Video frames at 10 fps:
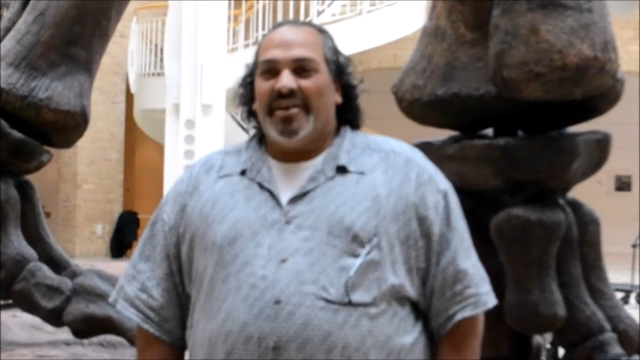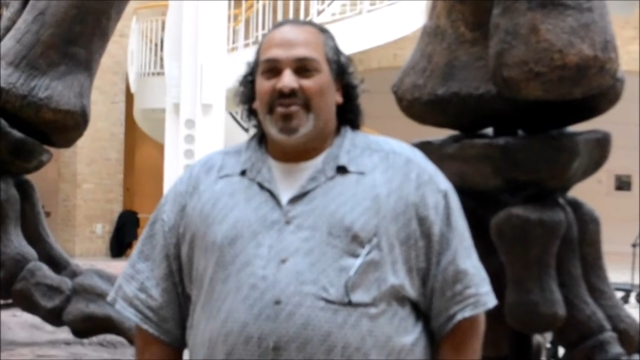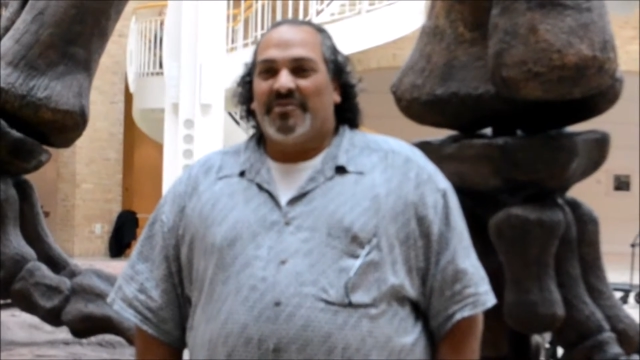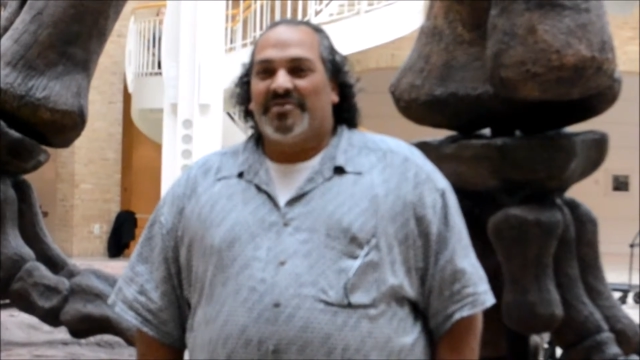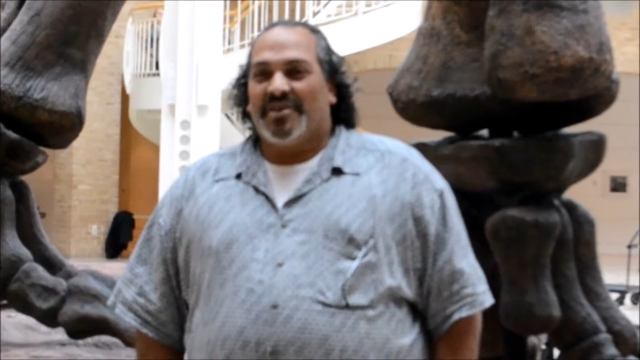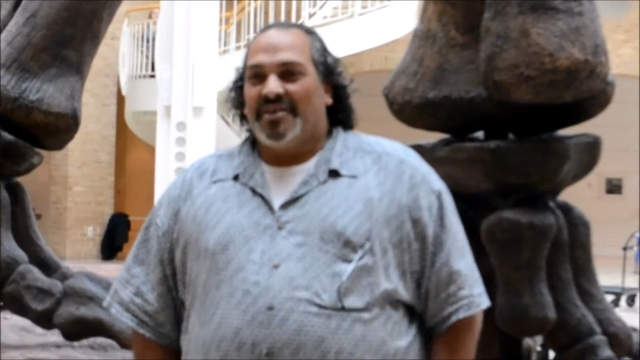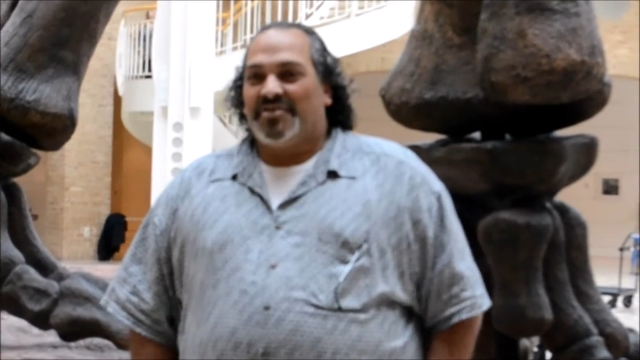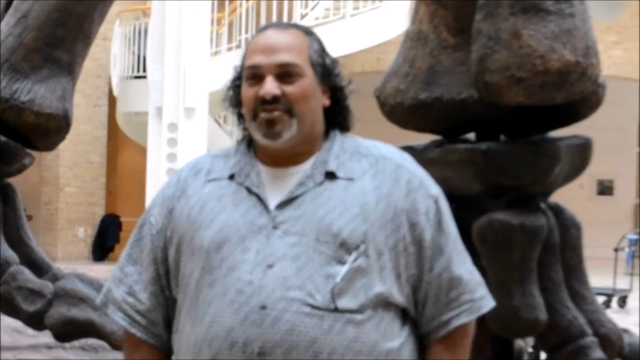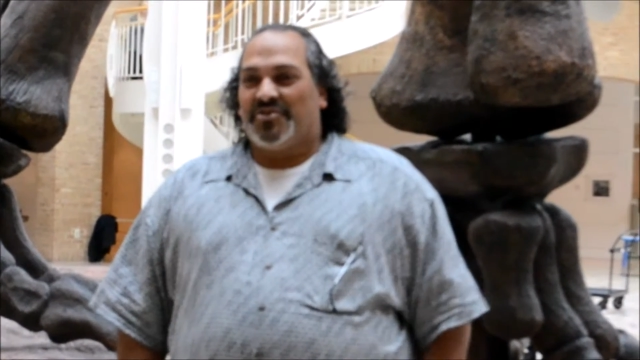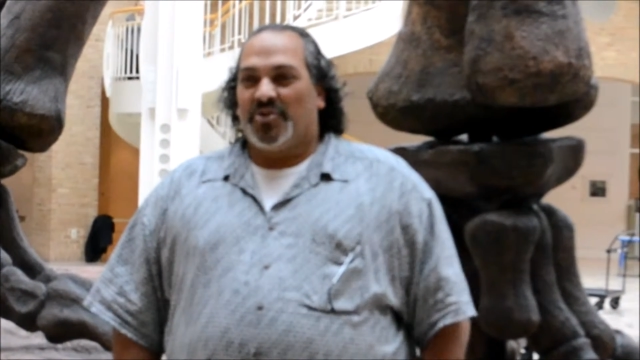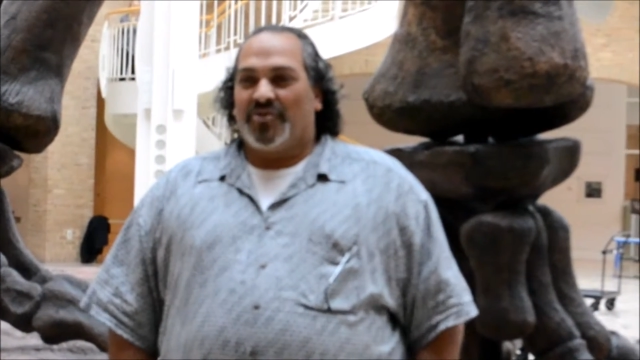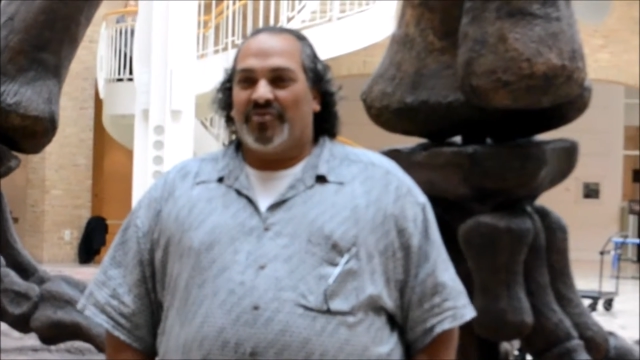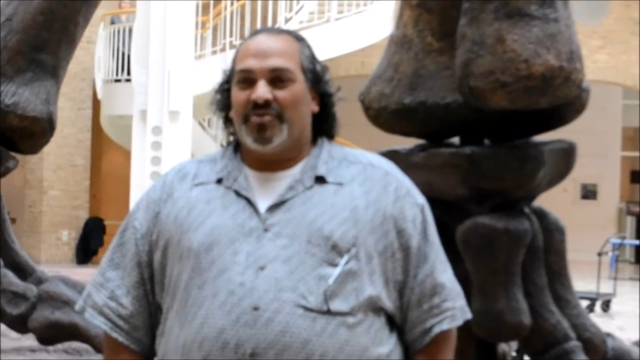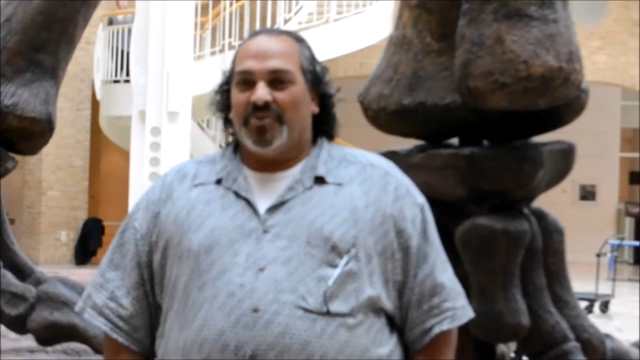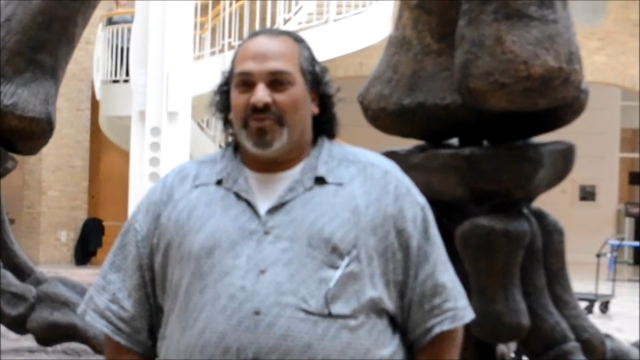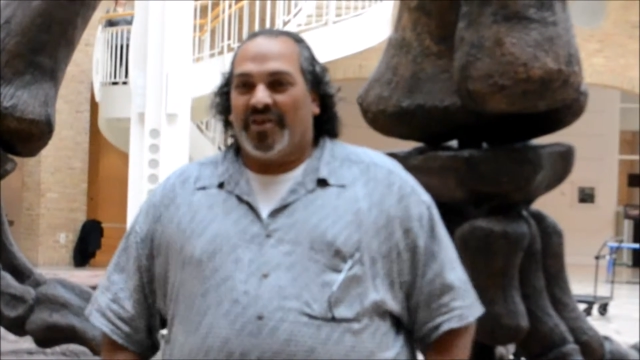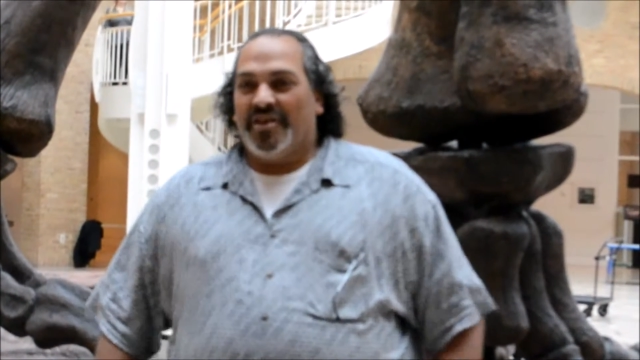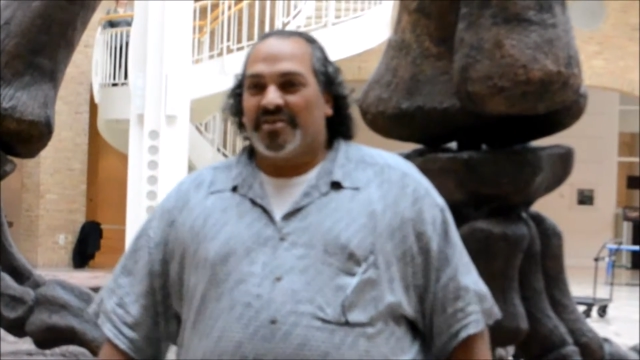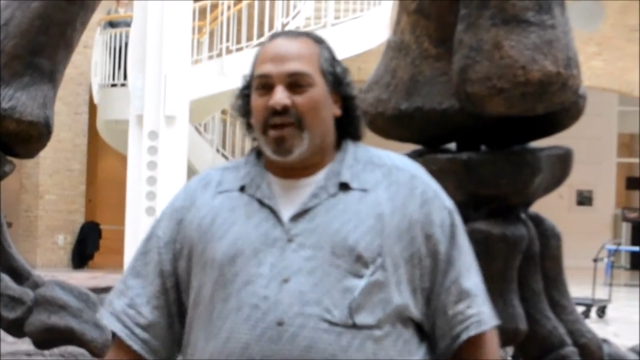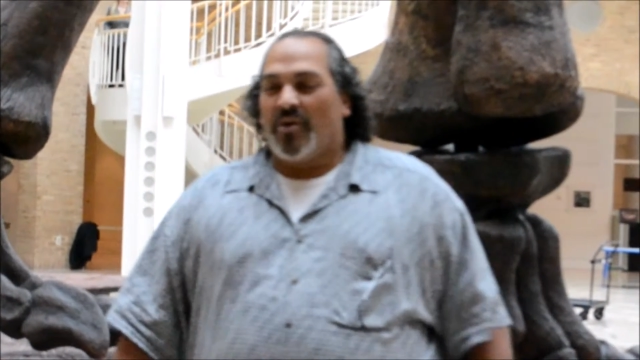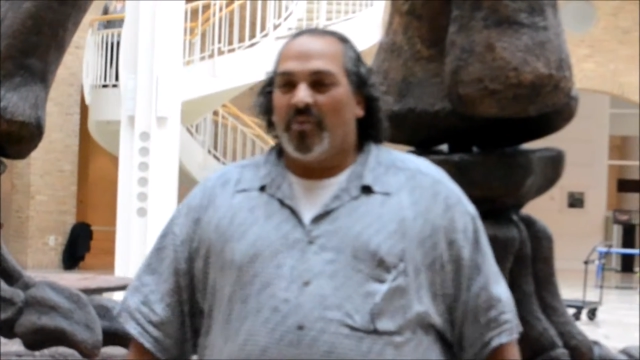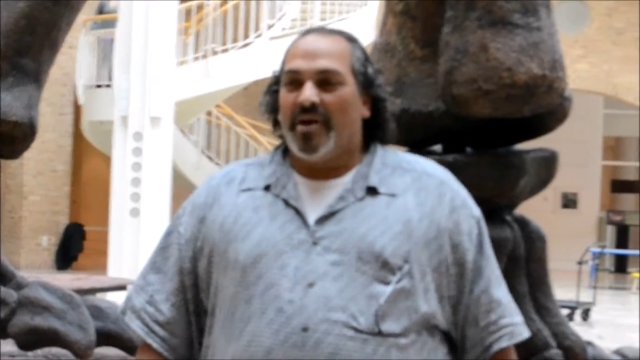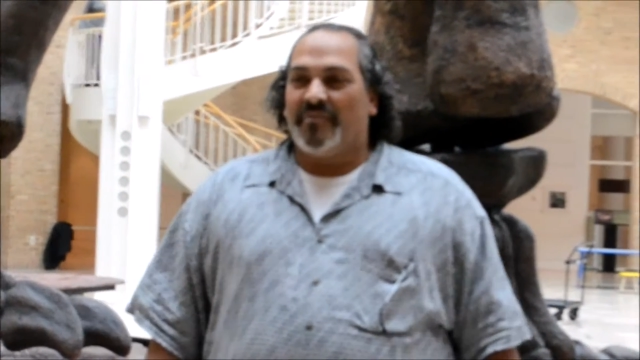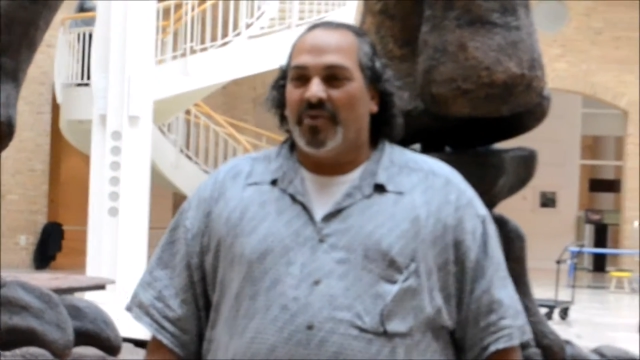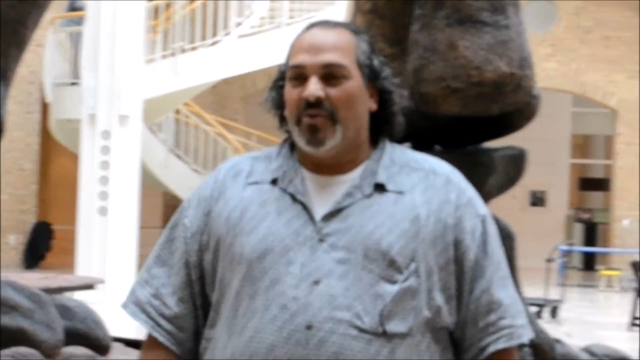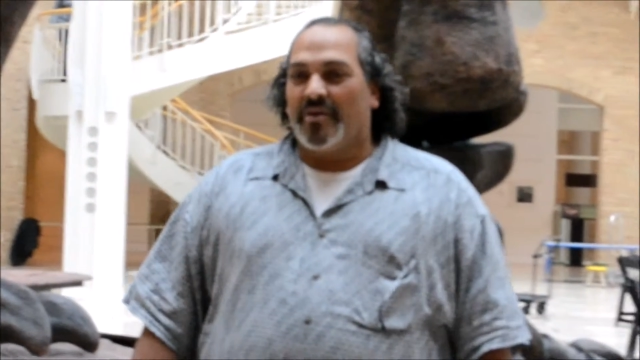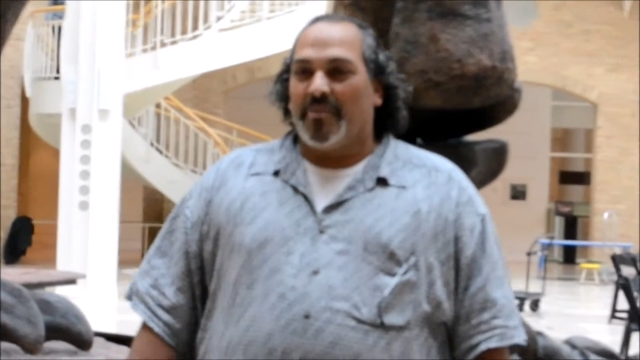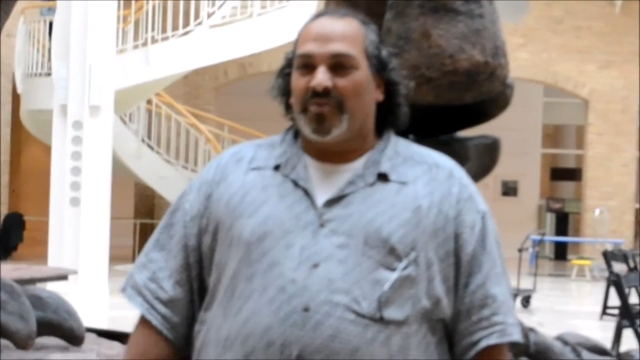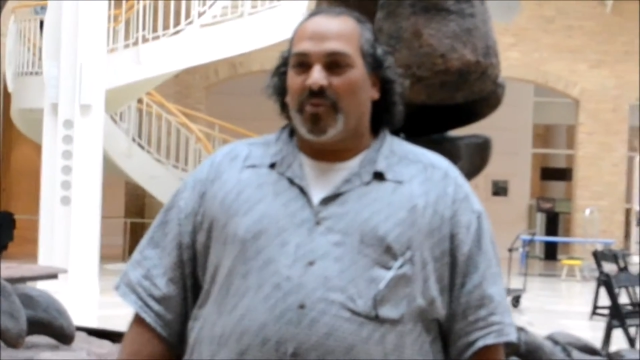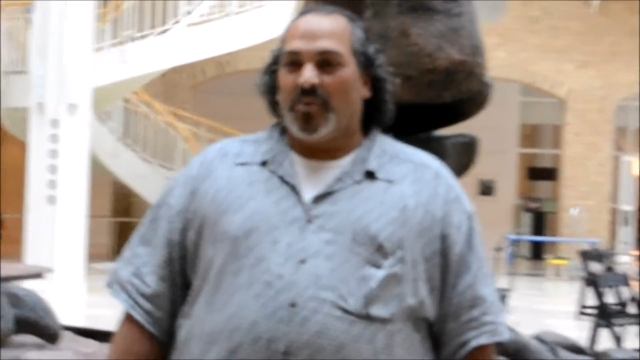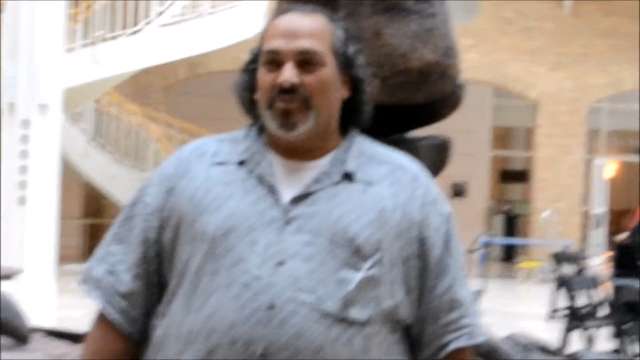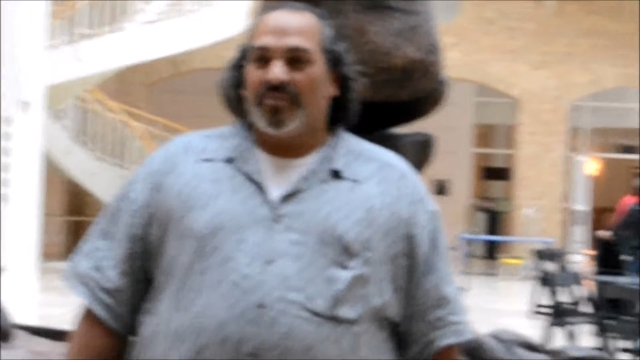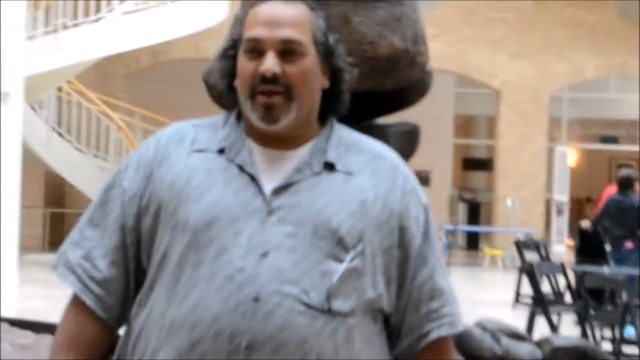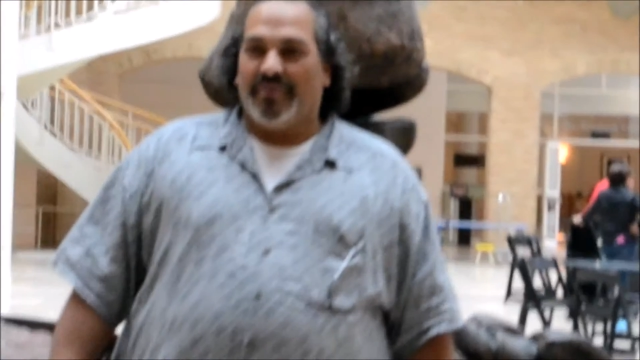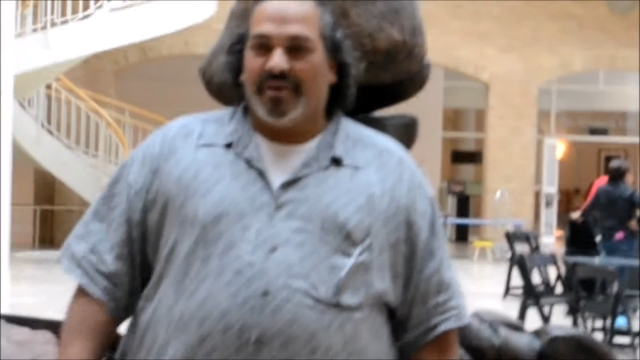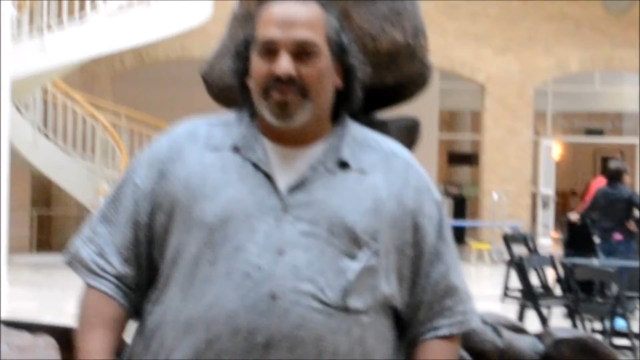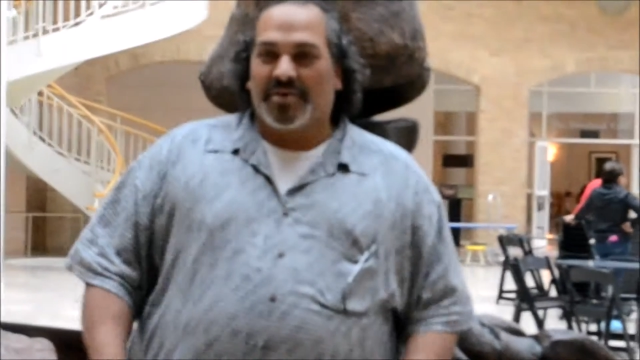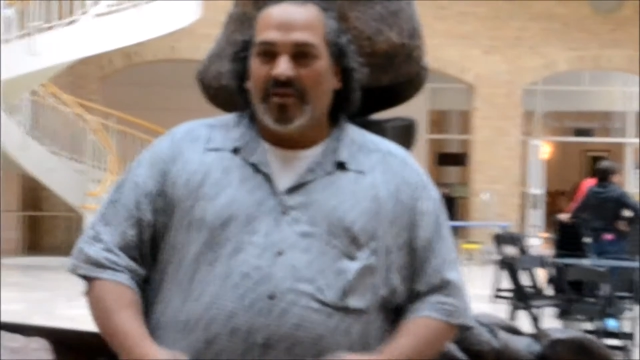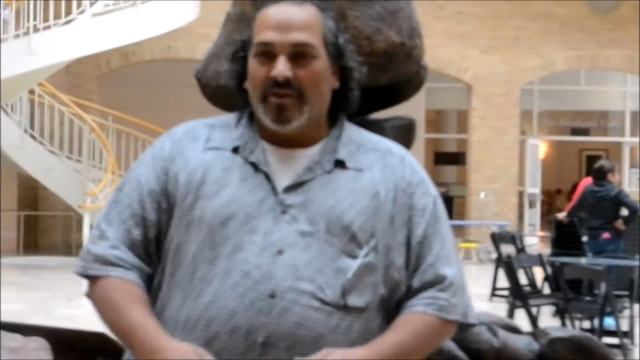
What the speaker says: nature of science is the search for truth. It is our way of knowing about the world around us.